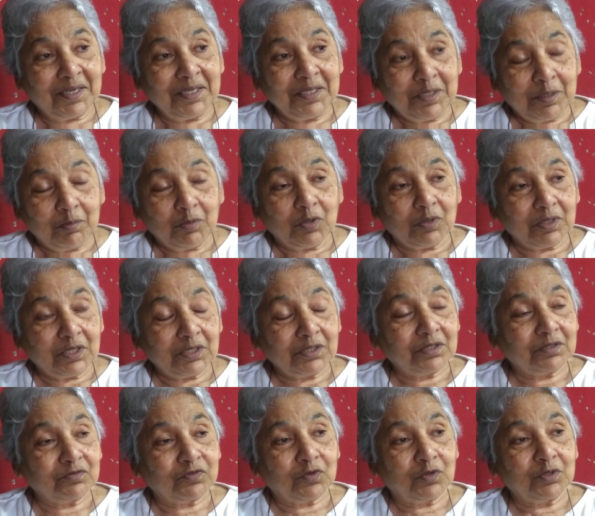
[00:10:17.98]
in the
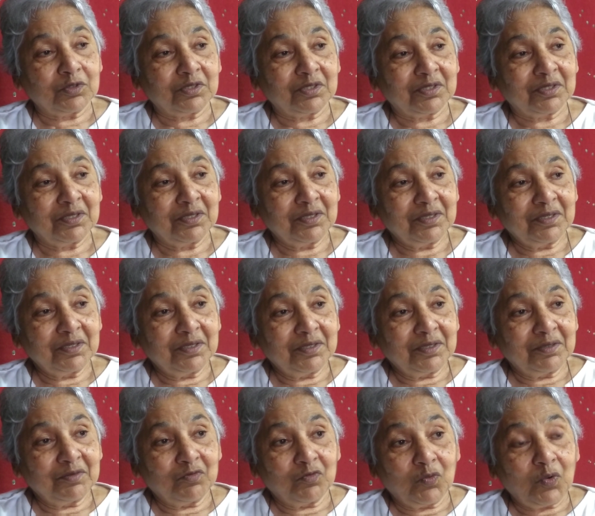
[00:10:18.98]
mornings, of course,
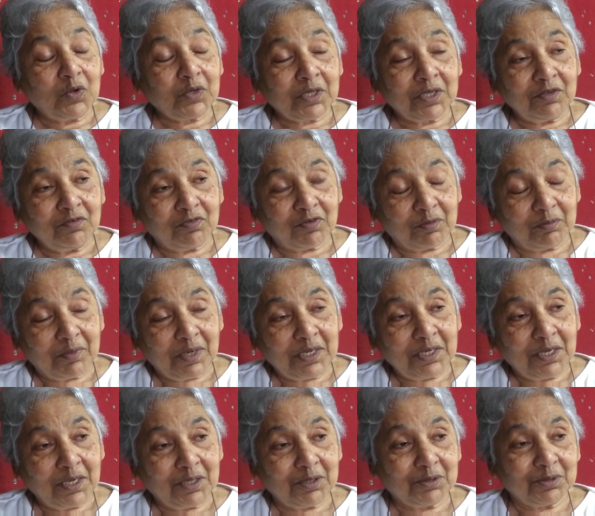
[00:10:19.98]
walking from
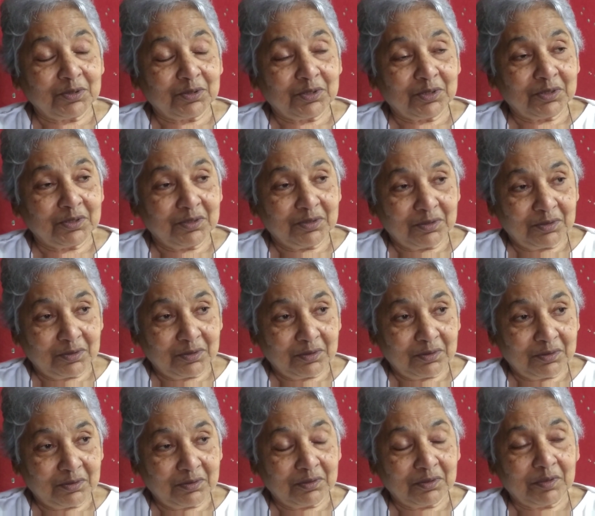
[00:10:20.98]
my house
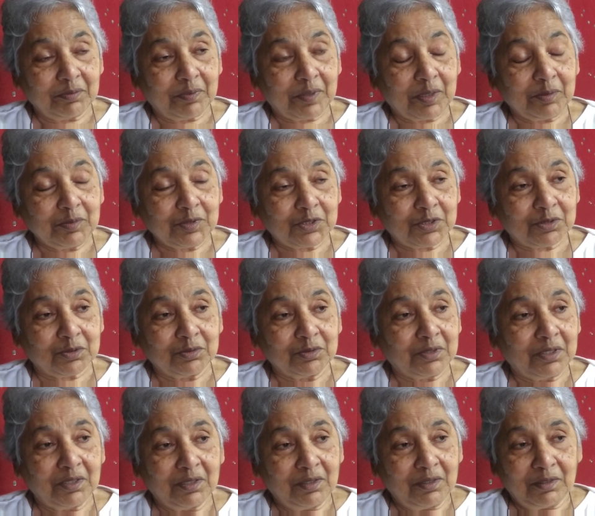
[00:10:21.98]
to the primary
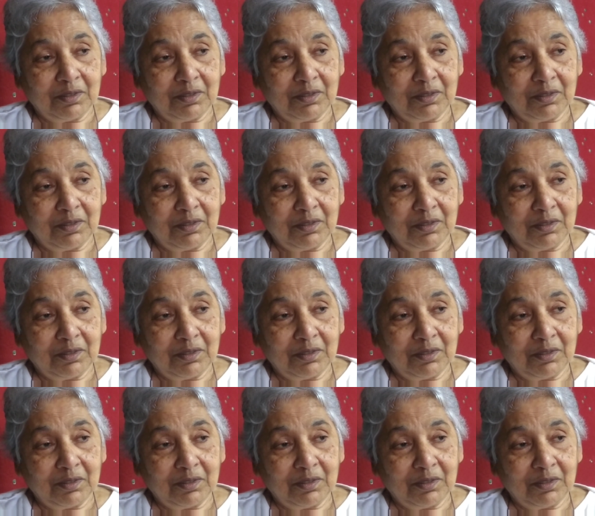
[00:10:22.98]
school.